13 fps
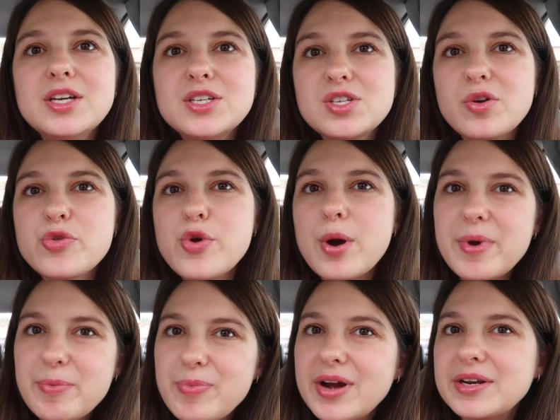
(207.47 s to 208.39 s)
So throughout
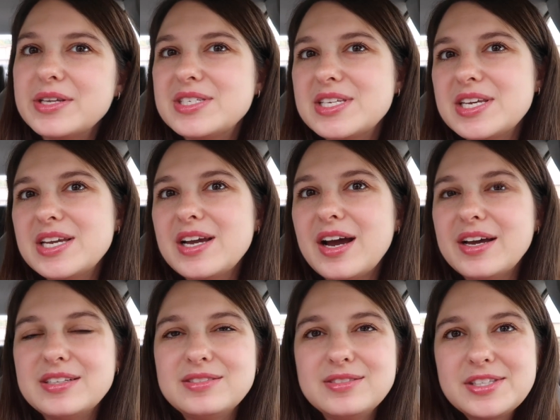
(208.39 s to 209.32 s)
my pregnancy,
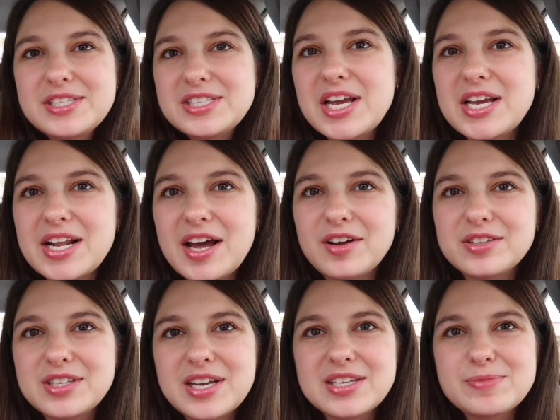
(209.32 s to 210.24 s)
I stayed
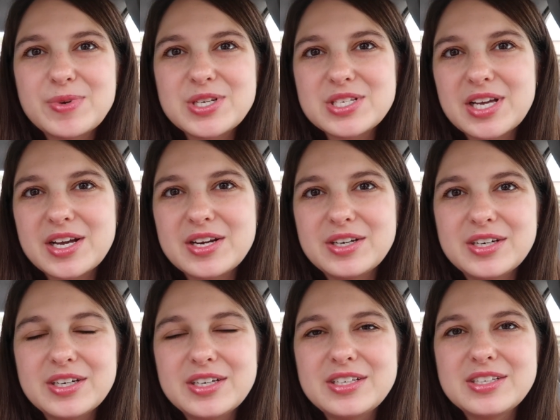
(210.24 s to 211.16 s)
healthy as much as I
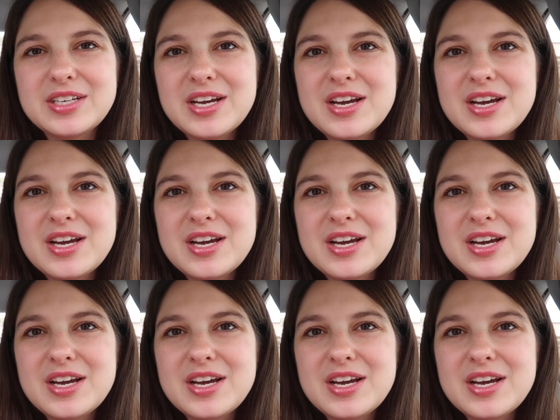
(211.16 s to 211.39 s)
could.